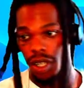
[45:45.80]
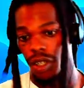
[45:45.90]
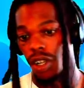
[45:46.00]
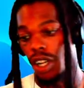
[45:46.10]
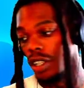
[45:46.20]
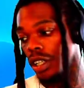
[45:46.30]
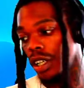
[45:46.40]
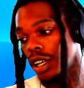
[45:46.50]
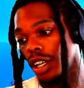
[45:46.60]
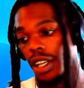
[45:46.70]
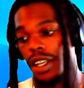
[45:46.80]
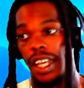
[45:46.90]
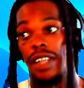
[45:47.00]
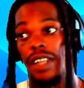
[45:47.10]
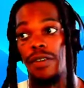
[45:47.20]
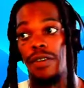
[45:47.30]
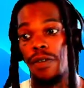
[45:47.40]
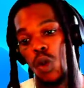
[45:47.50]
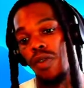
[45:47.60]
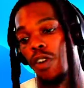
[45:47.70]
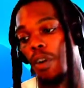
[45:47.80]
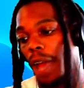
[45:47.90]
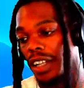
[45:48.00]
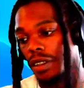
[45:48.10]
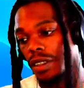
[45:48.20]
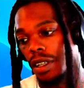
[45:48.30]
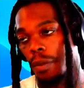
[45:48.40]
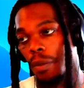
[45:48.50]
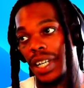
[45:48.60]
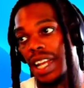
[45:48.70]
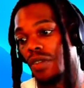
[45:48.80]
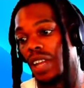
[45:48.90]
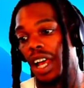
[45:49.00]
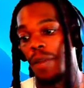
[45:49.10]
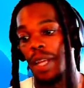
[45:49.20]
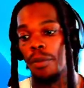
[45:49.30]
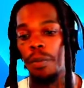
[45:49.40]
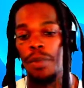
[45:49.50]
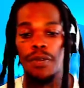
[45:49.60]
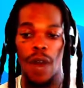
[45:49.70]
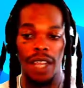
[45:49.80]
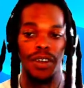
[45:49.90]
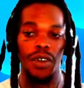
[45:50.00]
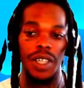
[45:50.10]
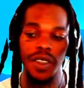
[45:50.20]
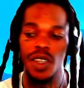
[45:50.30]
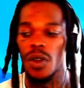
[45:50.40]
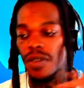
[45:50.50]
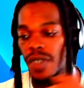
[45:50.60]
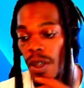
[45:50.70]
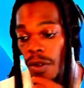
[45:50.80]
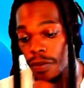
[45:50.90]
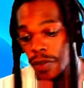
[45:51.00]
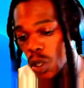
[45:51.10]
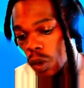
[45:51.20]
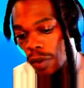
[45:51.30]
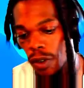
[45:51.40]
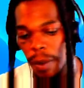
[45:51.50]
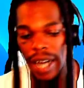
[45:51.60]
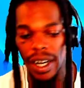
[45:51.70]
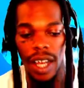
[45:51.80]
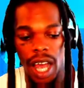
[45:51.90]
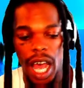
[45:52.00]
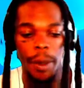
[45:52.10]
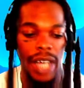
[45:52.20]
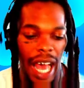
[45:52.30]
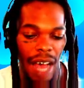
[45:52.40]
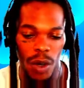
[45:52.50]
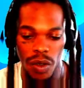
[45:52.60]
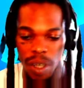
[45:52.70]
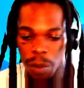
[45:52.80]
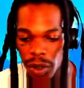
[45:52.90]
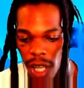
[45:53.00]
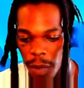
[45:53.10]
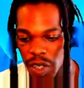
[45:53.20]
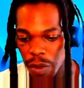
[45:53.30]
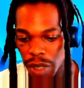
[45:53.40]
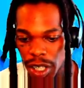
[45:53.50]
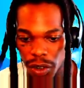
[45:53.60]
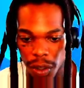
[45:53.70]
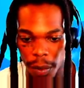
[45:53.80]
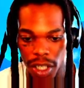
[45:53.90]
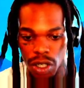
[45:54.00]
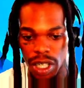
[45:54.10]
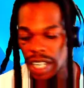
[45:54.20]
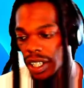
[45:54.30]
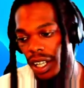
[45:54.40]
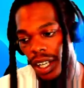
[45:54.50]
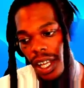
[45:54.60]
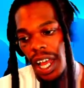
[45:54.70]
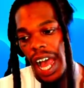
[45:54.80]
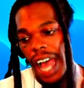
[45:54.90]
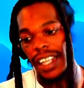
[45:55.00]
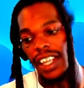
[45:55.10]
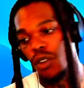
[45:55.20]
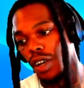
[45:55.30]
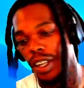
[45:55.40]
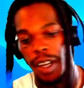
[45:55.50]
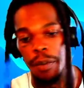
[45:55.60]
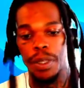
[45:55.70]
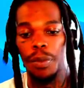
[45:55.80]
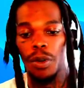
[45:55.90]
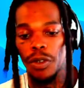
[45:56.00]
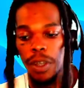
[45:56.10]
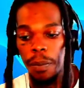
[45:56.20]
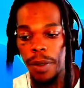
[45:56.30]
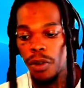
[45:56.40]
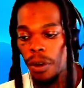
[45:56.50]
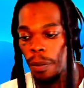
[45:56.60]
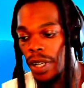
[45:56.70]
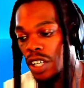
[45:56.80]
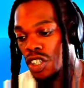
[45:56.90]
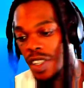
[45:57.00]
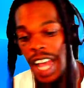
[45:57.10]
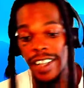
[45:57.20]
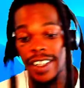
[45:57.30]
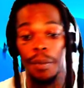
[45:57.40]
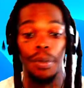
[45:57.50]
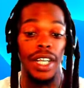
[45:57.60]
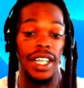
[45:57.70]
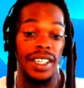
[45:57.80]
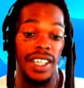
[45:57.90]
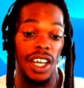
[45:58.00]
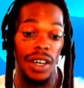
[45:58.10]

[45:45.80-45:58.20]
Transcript: done in physical format, but then after that, but before I even release it on physical format, I'm gonna have it on Tabletop Simulator to make sure that I can run it and people to play. It's just I didn't put it there